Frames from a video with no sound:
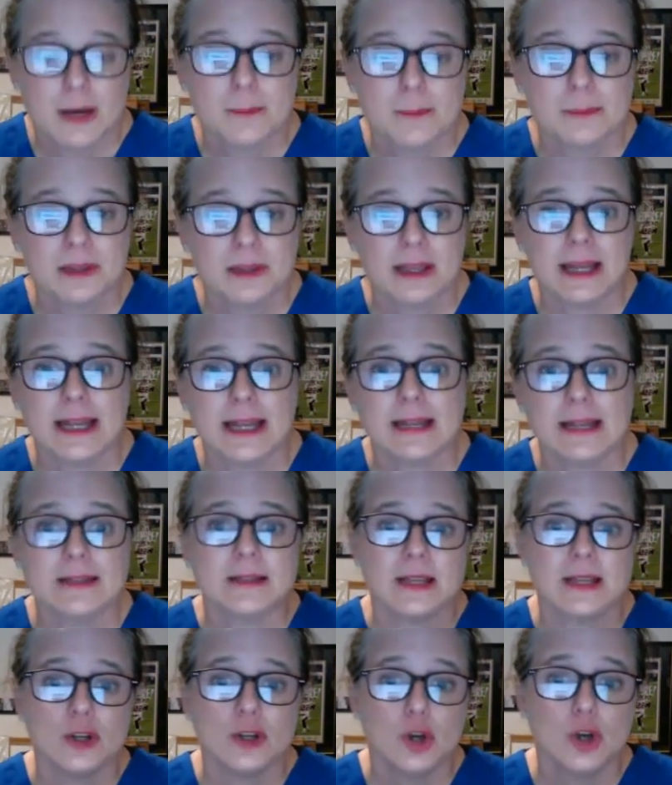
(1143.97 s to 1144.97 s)
Plans
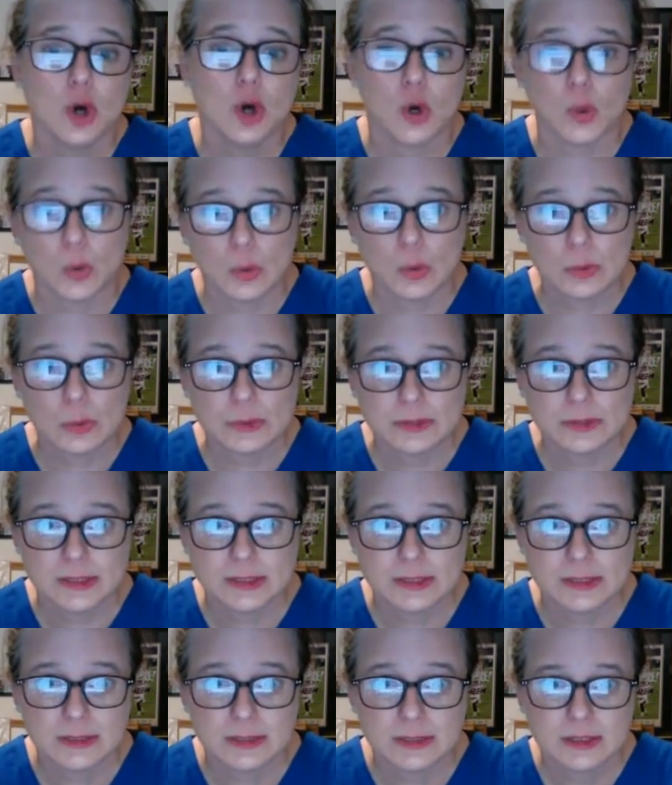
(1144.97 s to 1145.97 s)
and
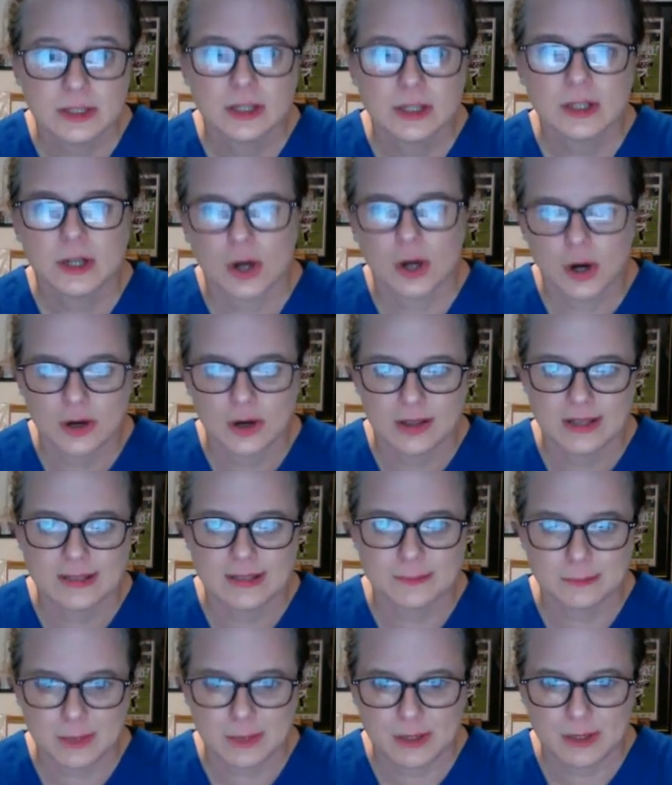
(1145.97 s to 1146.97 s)
goals are
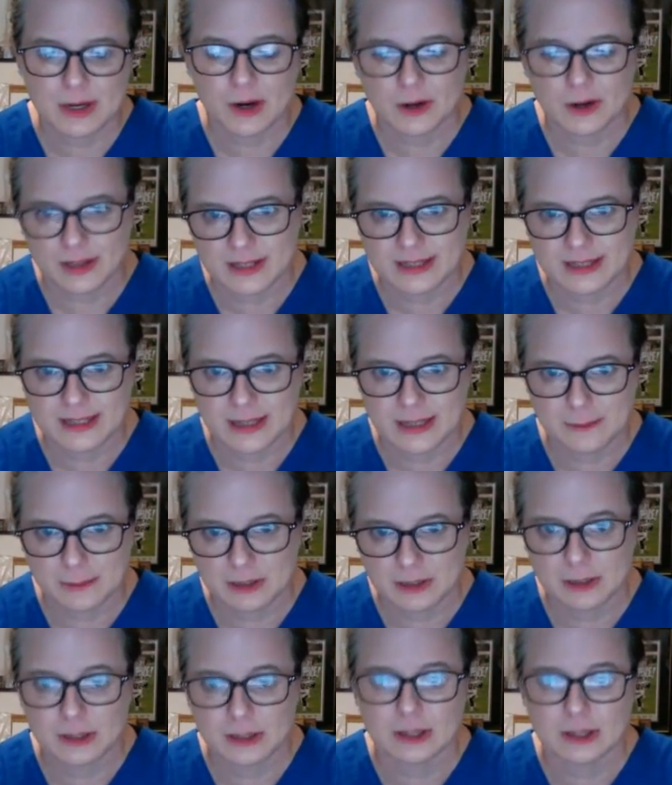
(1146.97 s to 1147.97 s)
the
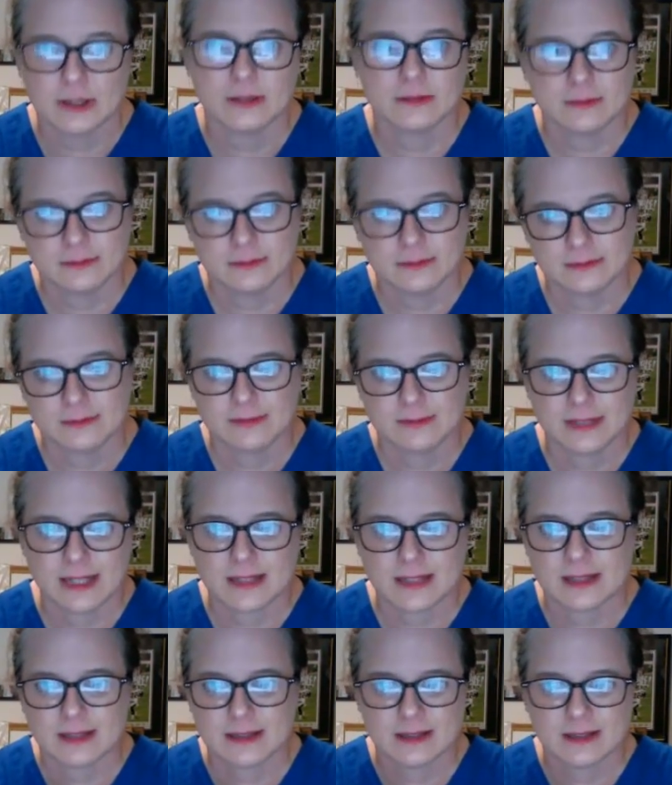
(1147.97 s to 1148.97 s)
similar.
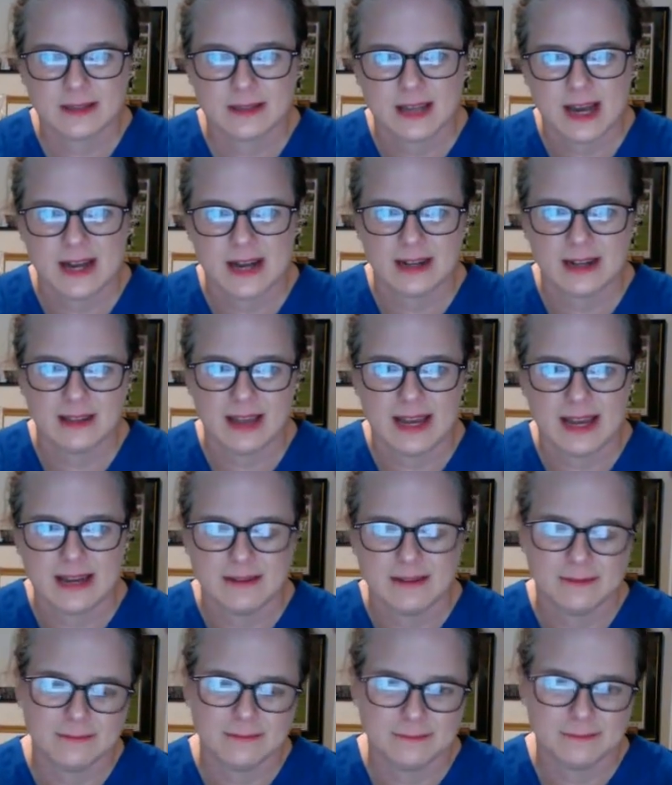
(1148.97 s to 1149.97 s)
That's kind of like,
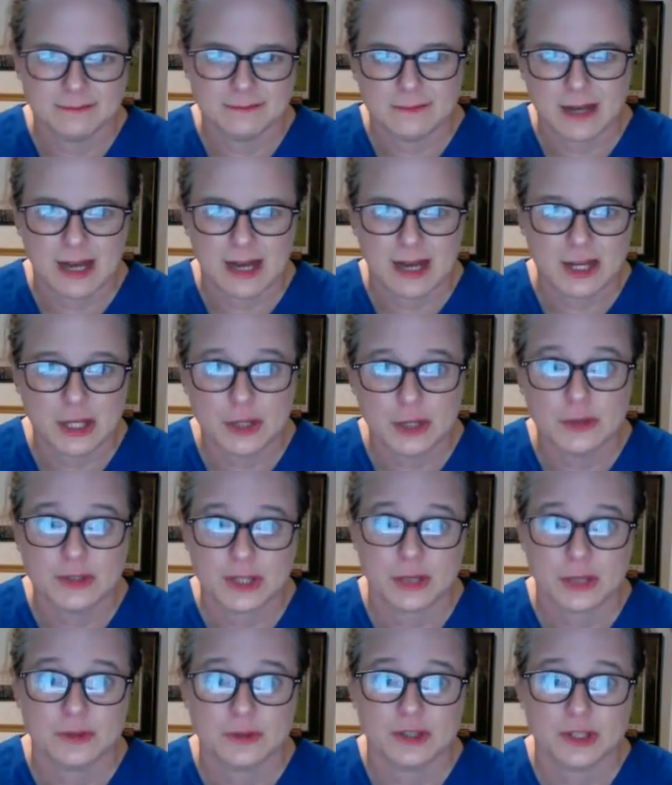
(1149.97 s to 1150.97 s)
I use
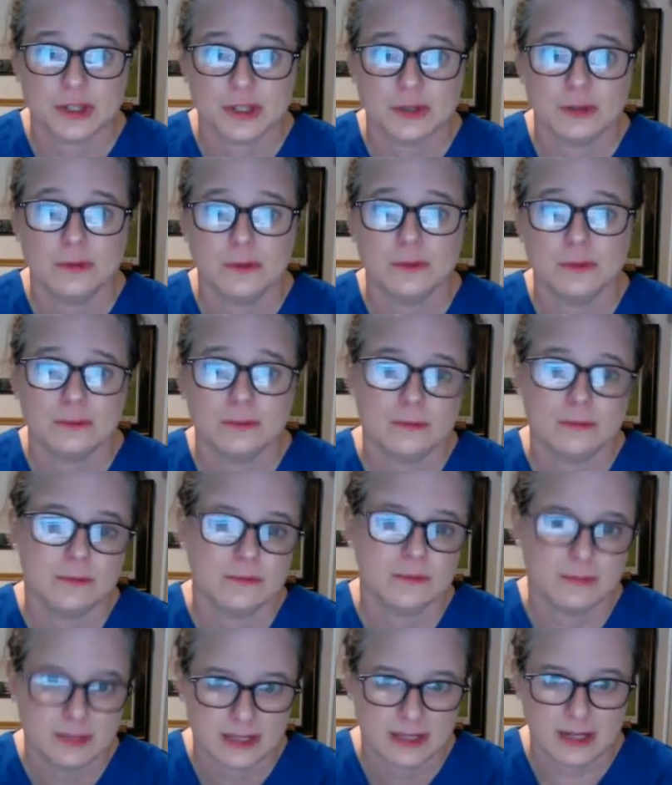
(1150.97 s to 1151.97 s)
those two
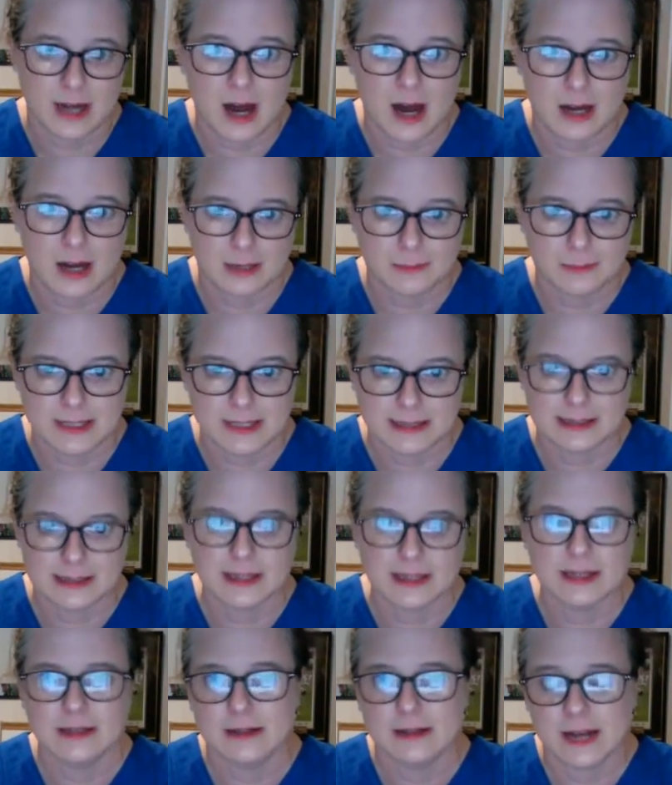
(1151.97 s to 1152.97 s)
synonymously.
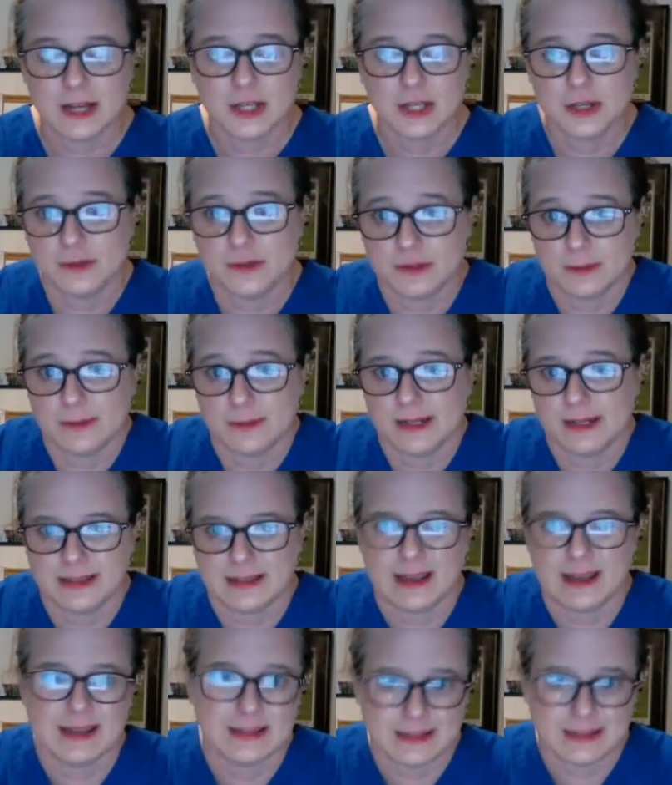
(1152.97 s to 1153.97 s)
I use them as
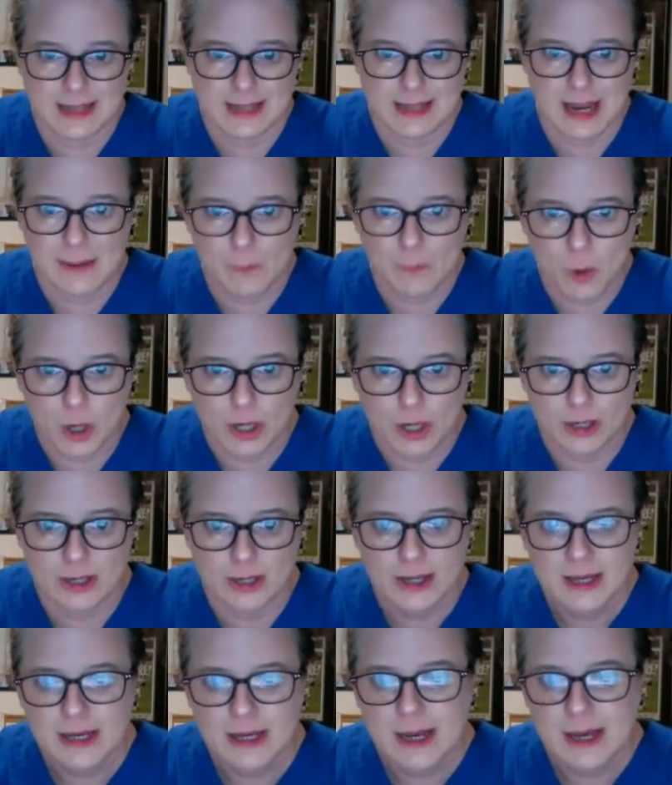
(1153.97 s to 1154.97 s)
like the same word.
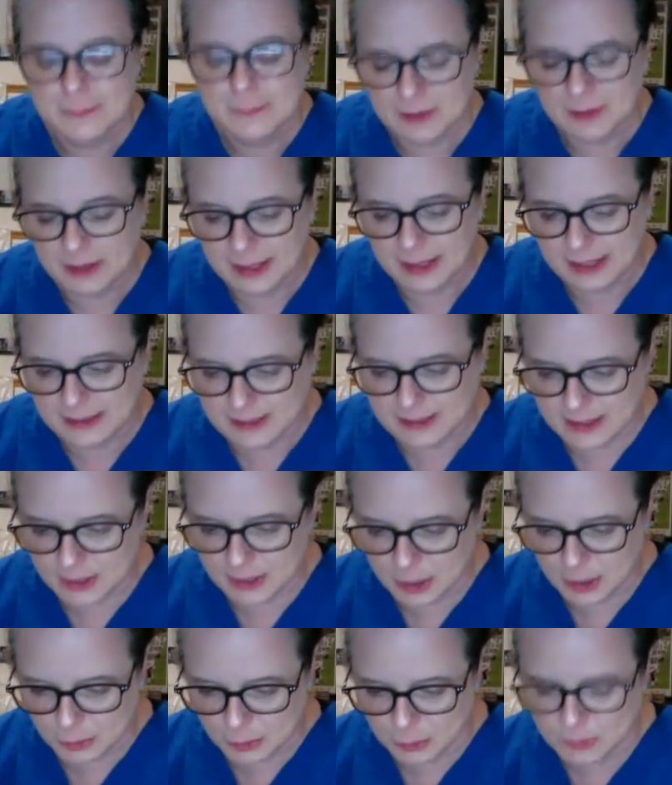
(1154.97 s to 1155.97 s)
Plans and
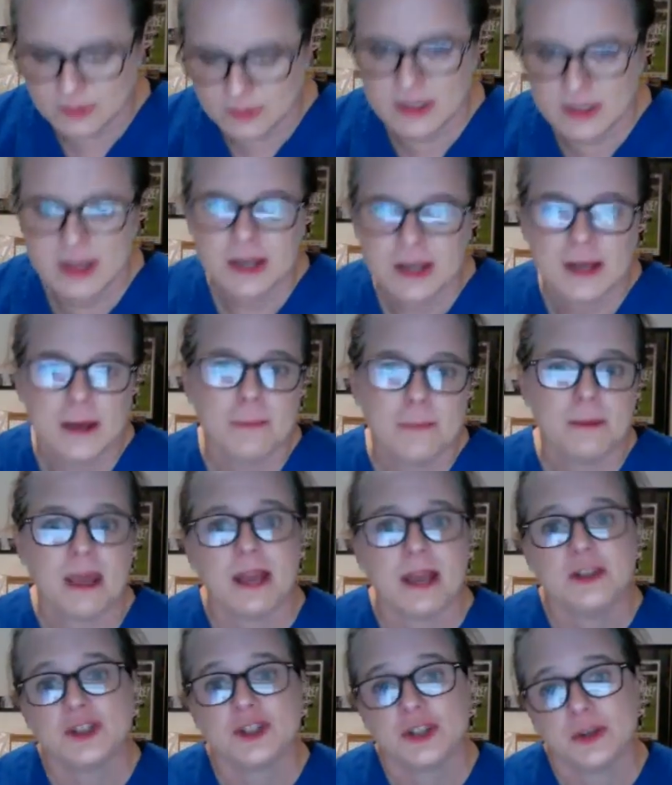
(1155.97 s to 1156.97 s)
goals.
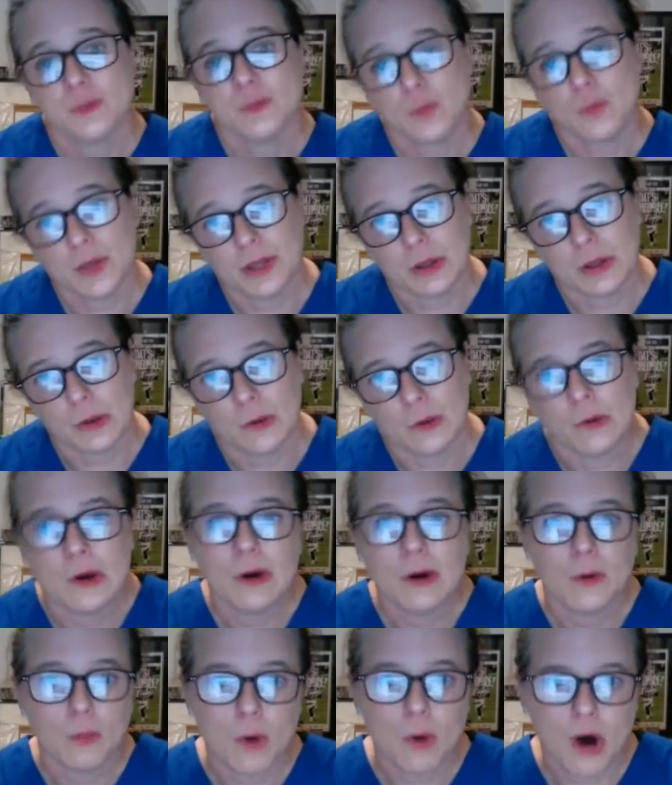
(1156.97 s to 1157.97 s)
Patient will
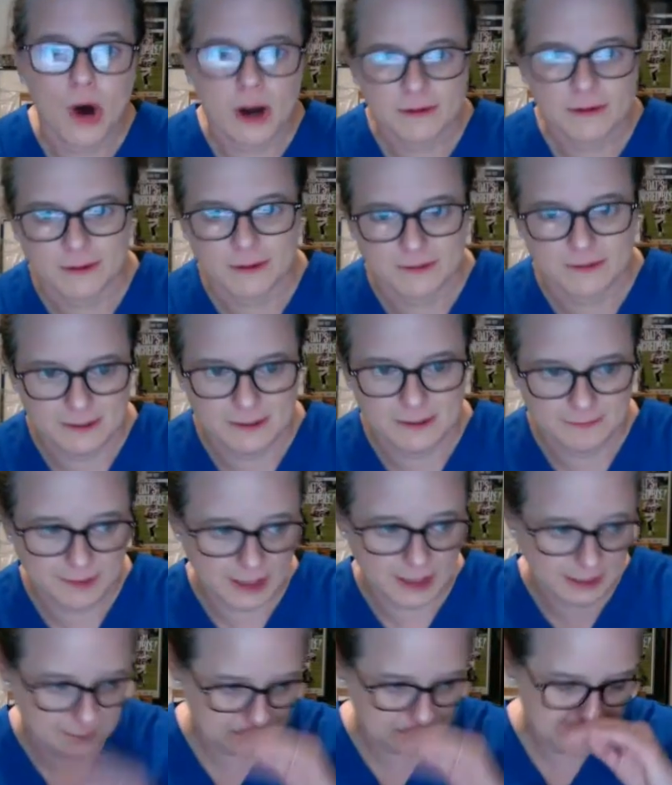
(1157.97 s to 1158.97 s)
walk 50
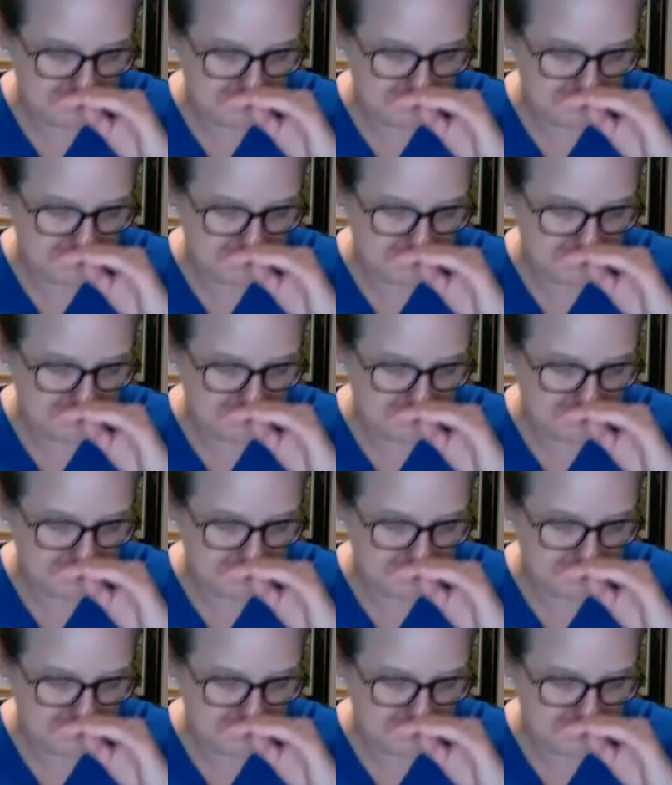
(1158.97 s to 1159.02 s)
feet.